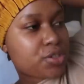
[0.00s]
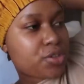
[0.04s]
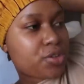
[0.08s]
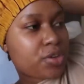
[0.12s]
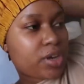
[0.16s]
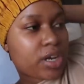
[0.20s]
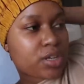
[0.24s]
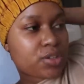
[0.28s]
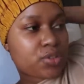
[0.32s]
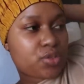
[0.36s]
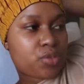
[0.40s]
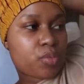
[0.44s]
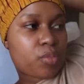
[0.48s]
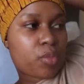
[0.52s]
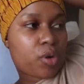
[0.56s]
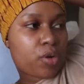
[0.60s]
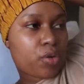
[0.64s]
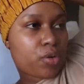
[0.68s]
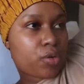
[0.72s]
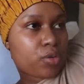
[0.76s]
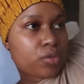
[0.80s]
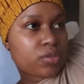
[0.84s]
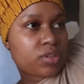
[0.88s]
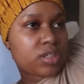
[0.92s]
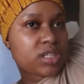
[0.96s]
see you guys
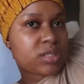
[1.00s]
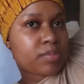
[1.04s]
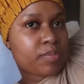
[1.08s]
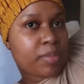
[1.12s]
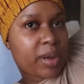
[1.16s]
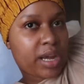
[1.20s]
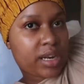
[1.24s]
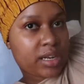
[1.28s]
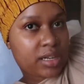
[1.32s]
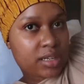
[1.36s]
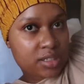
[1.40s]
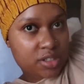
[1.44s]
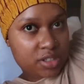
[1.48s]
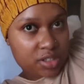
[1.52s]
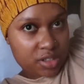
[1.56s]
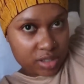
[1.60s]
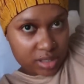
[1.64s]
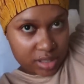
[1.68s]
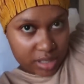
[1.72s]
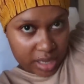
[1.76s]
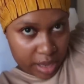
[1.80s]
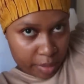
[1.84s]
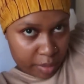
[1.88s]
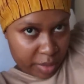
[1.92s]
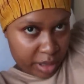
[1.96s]
tomorrow. This bun is
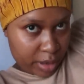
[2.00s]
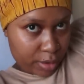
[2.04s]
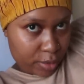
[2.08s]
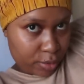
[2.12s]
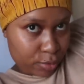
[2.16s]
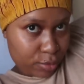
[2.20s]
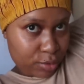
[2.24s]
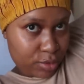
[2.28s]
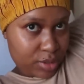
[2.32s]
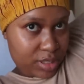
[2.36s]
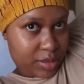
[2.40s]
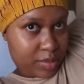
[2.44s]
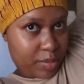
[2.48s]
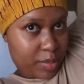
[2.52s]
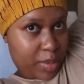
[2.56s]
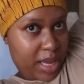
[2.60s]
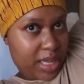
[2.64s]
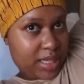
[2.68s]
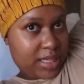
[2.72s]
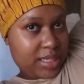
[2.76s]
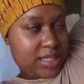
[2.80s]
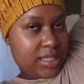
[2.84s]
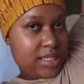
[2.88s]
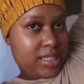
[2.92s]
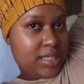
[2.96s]
just coming loose.
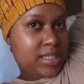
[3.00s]
But